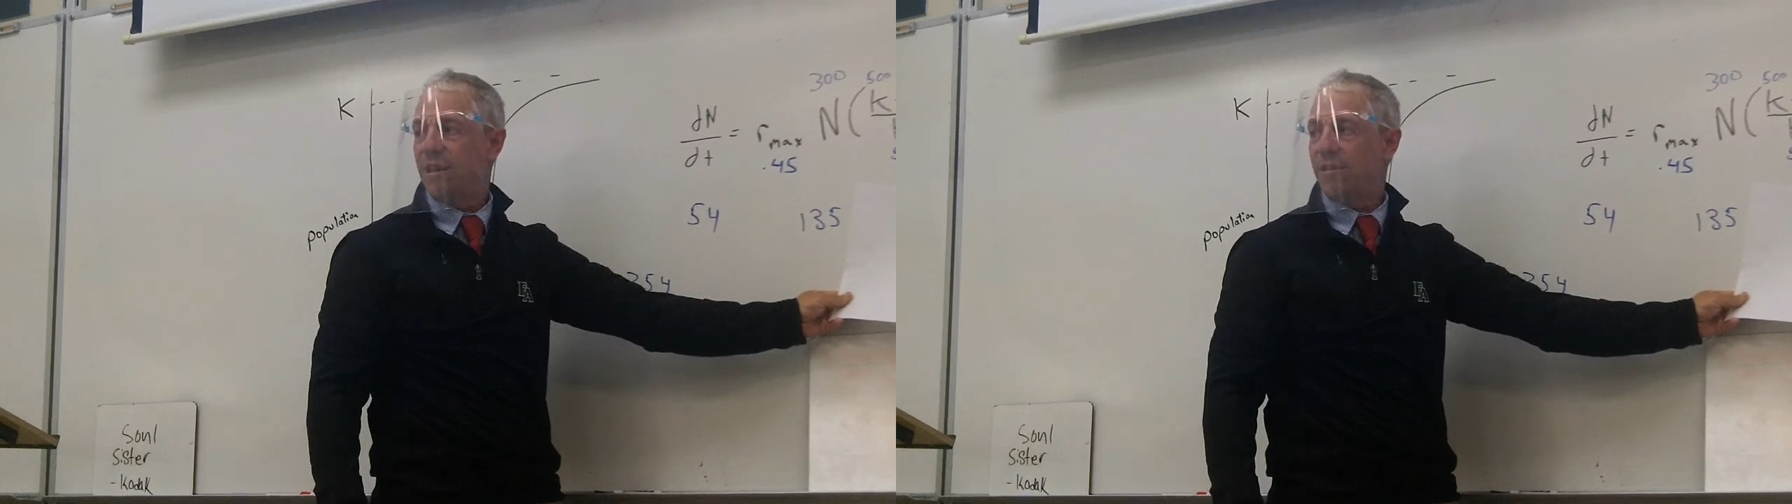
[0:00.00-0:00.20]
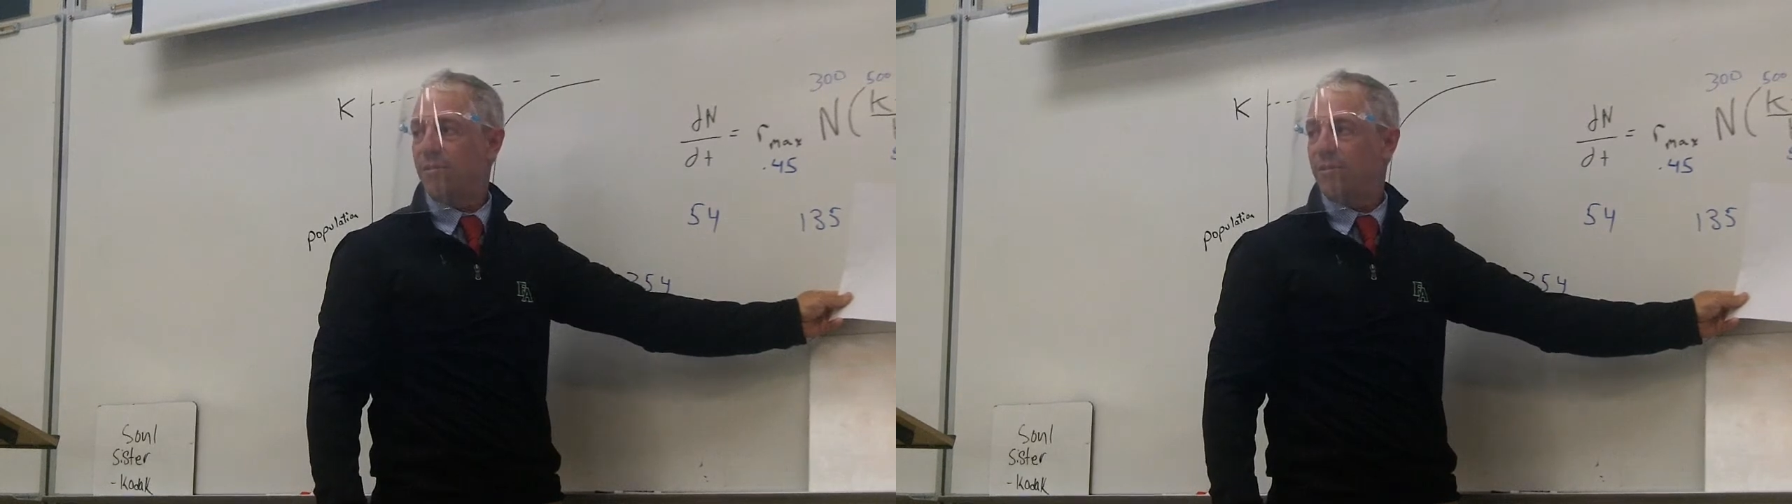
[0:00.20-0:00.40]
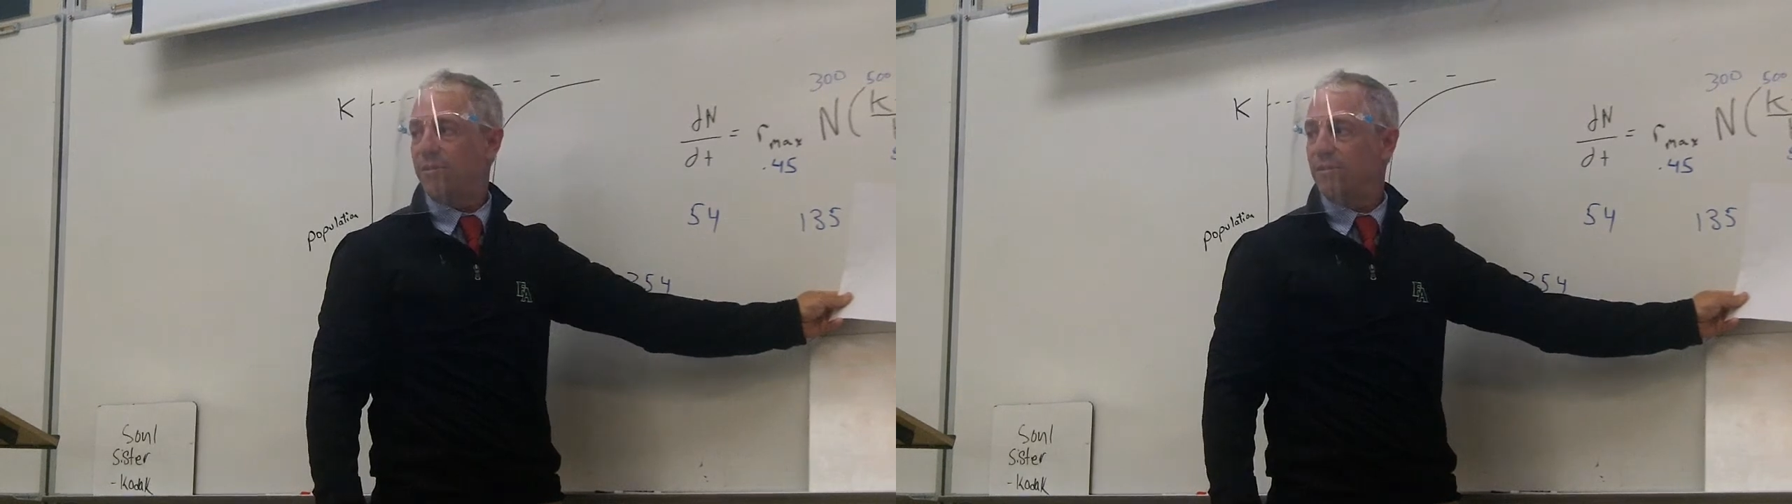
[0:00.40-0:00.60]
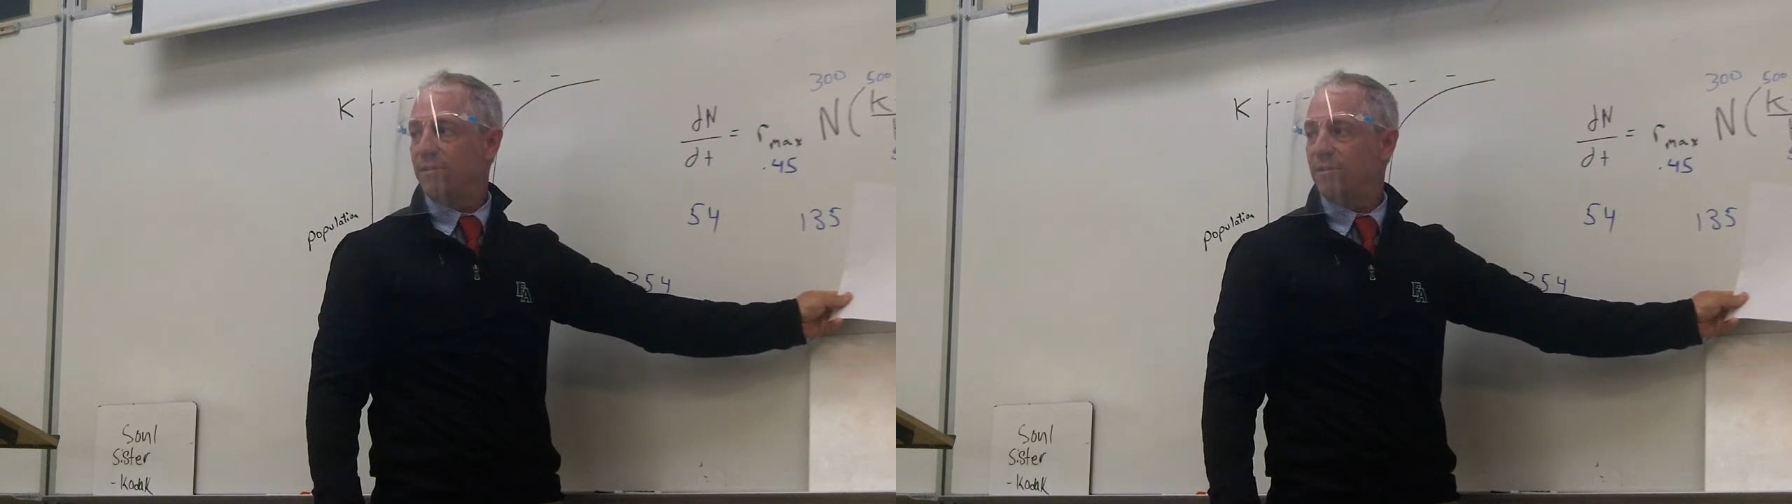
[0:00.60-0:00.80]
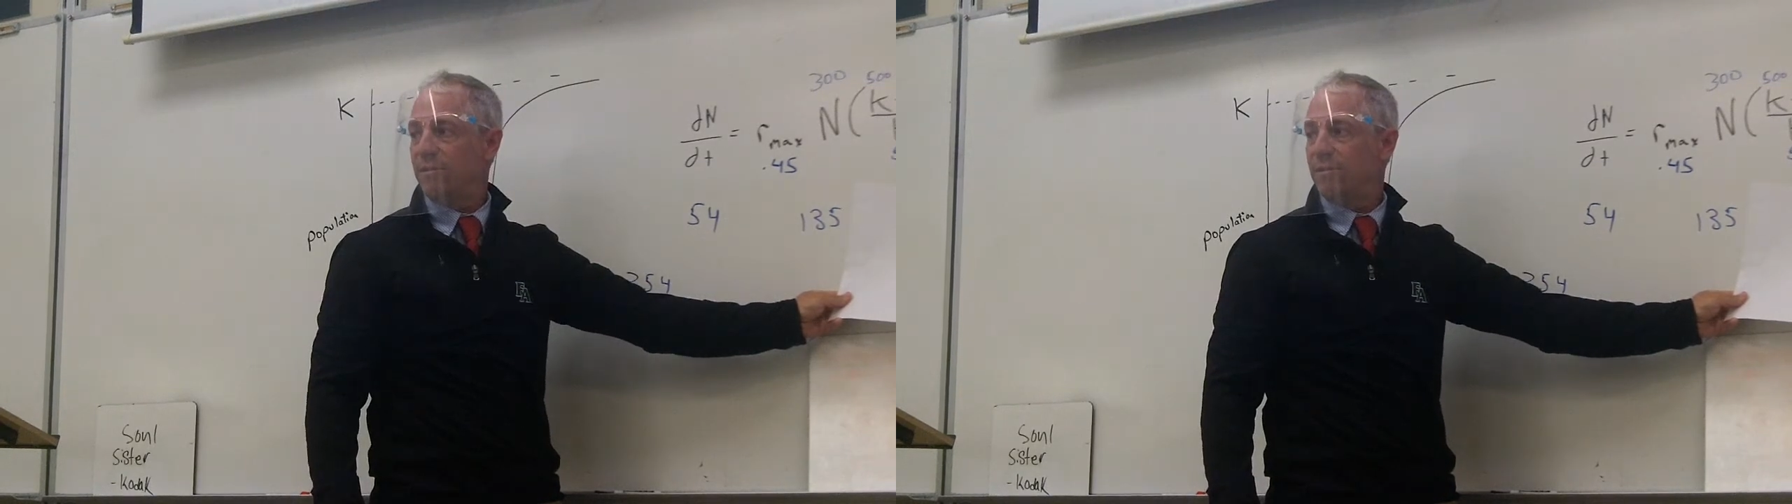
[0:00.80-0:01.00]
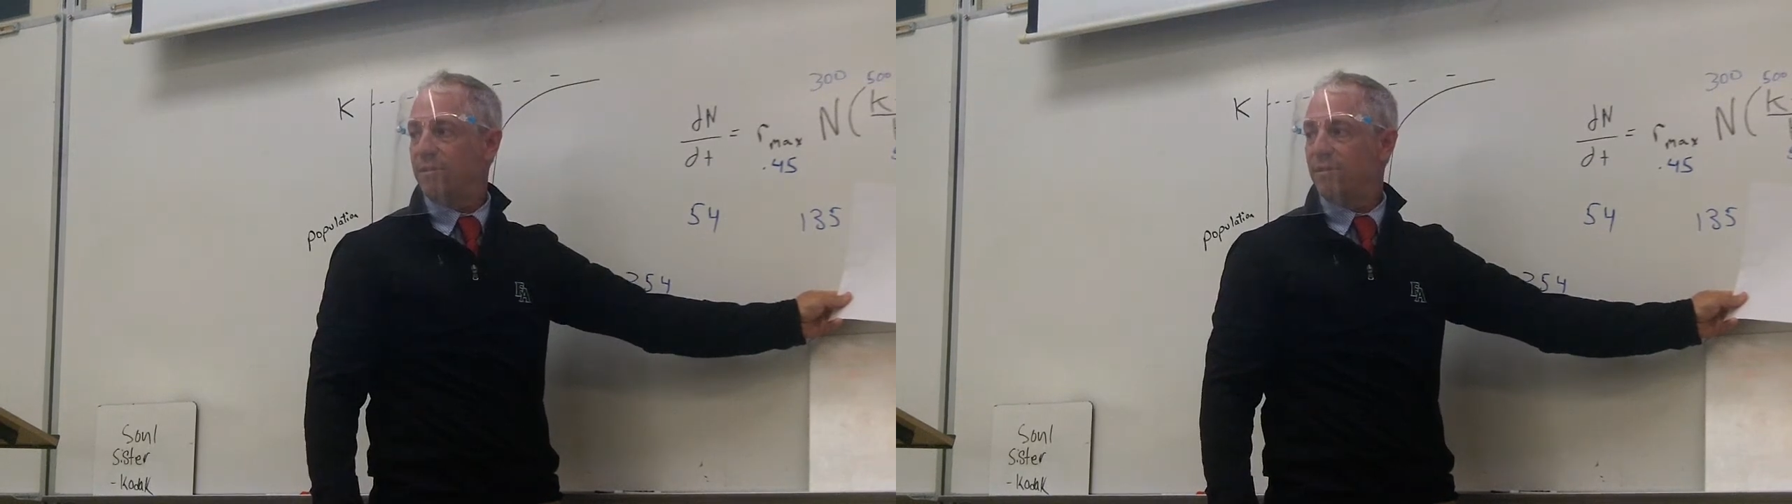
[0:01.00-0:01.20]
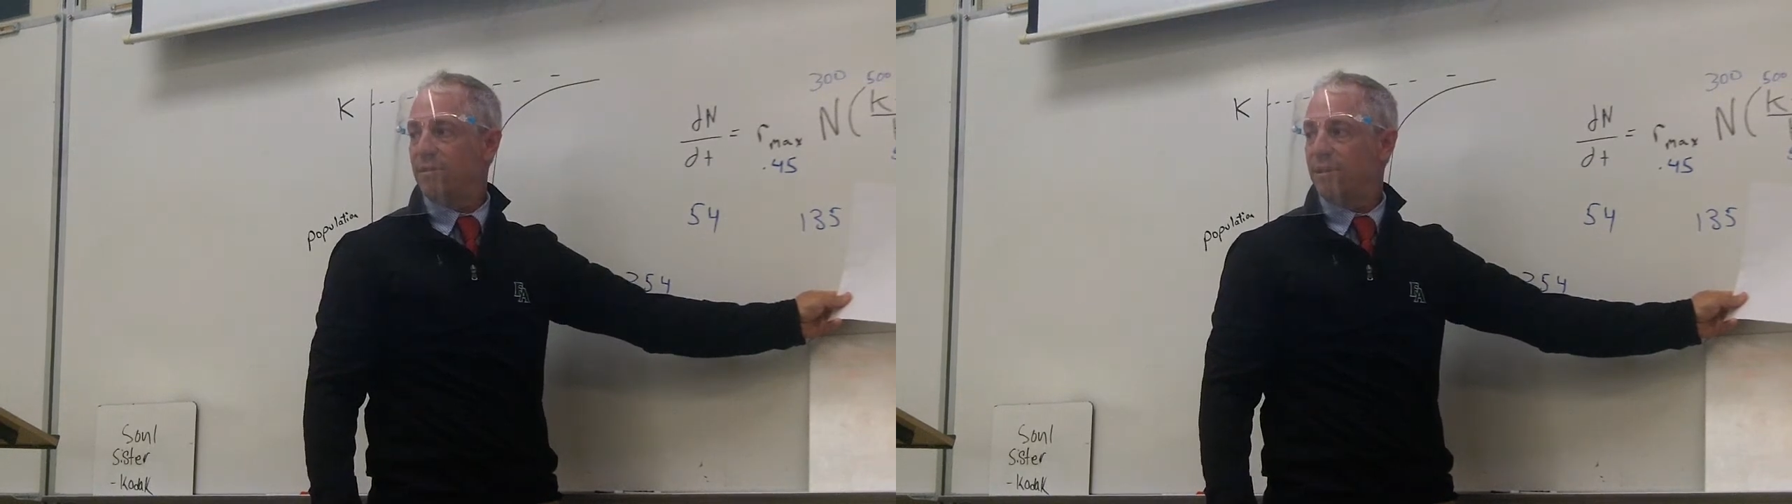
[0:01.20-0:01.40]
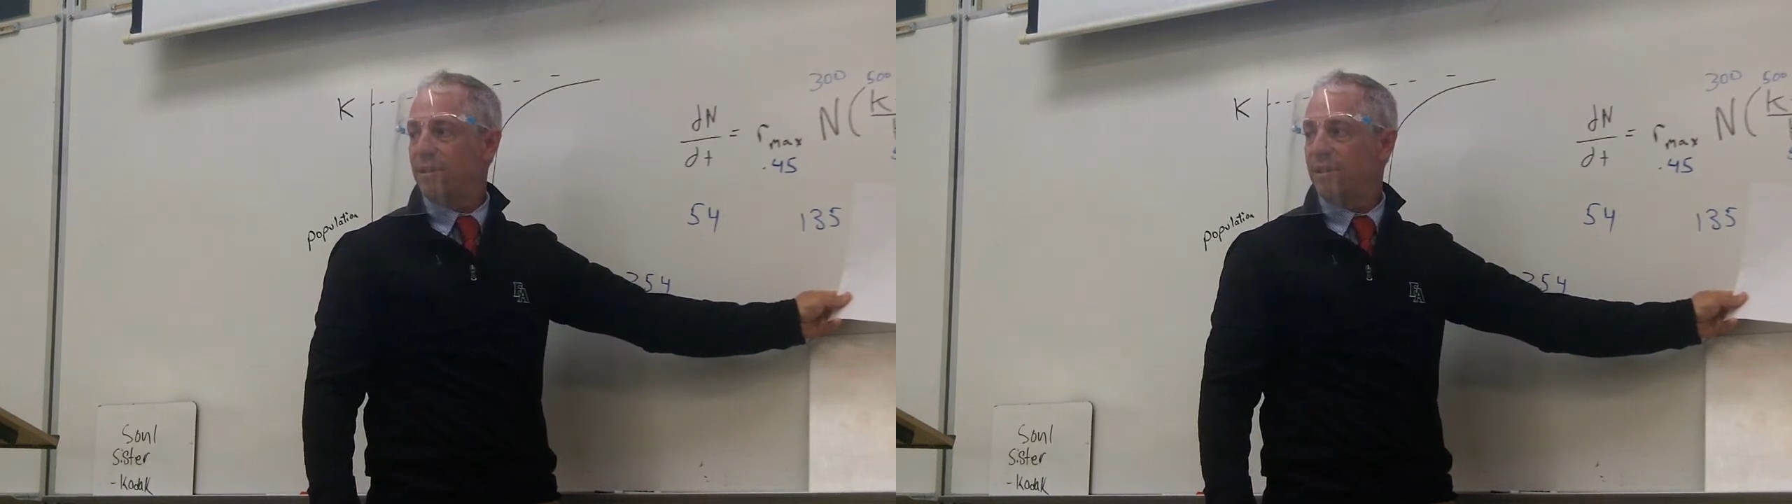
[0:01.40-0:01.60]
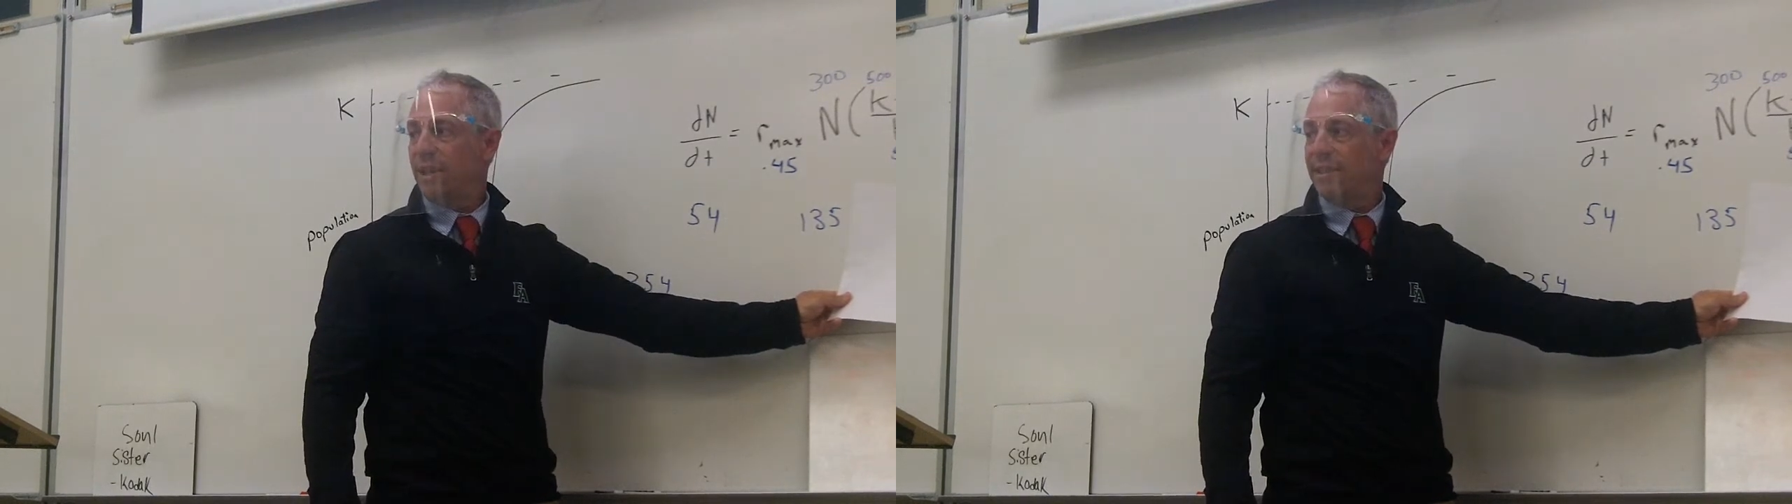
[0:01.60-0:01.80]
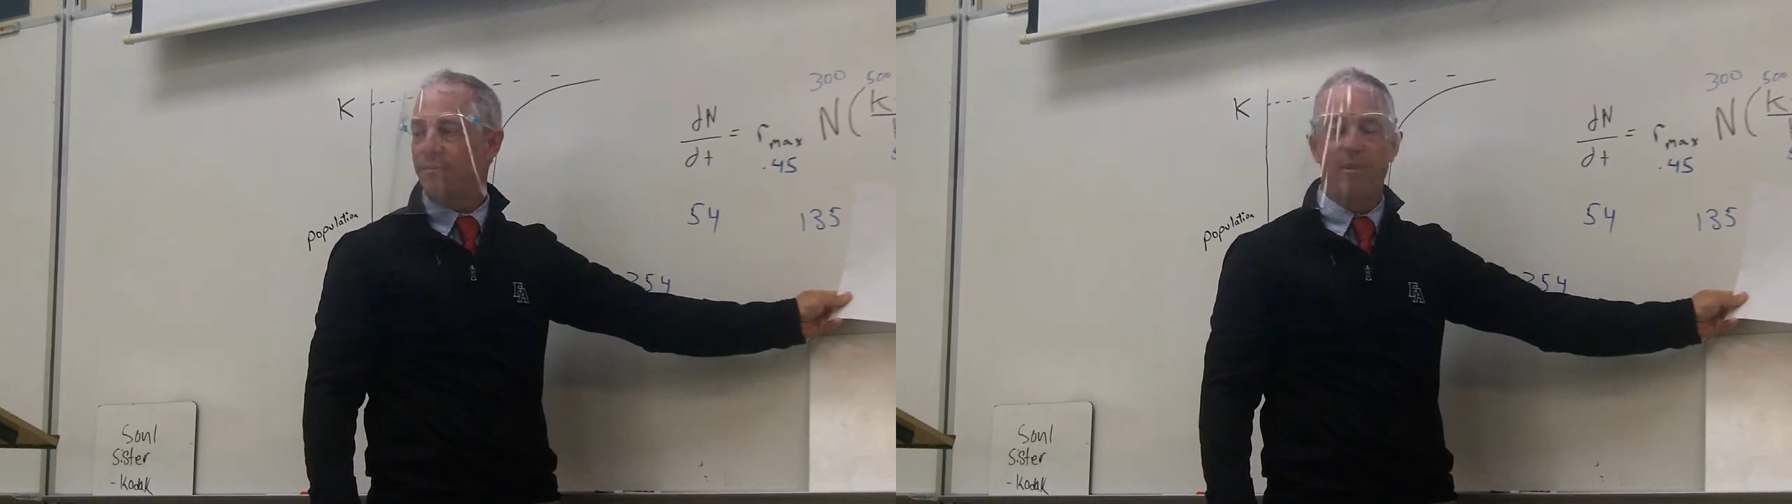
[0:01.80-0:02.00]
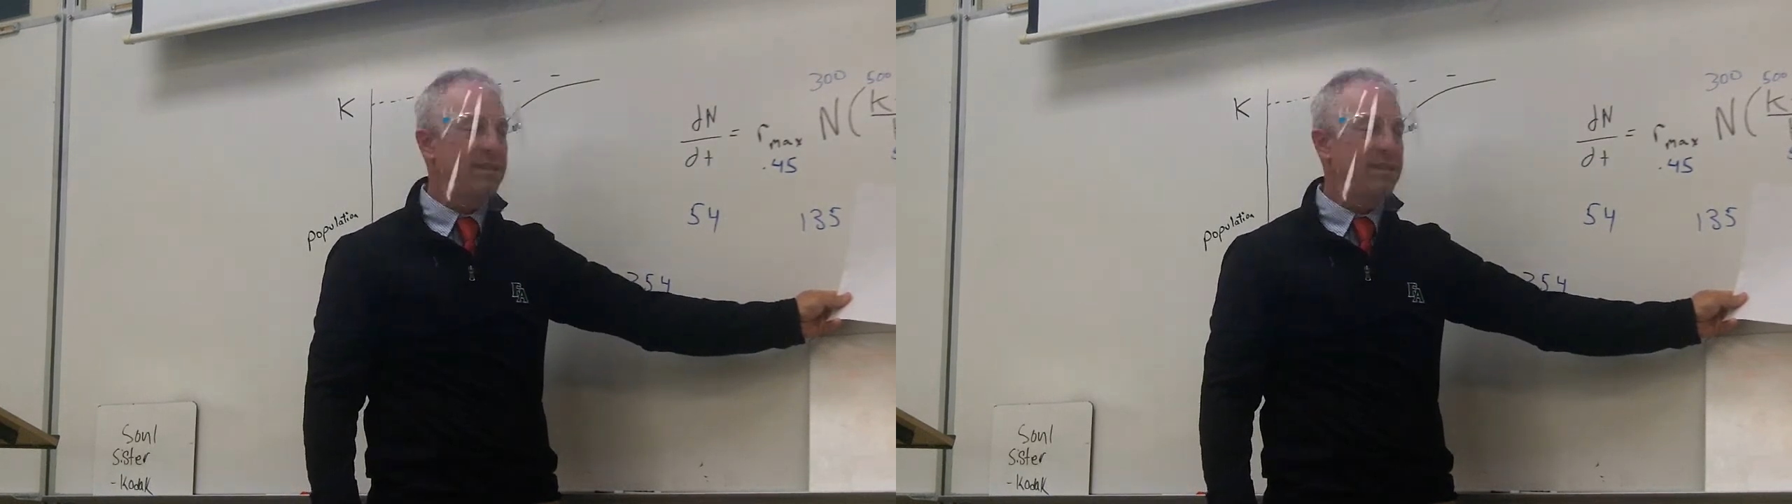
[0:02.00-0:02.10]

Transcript: terrible. That's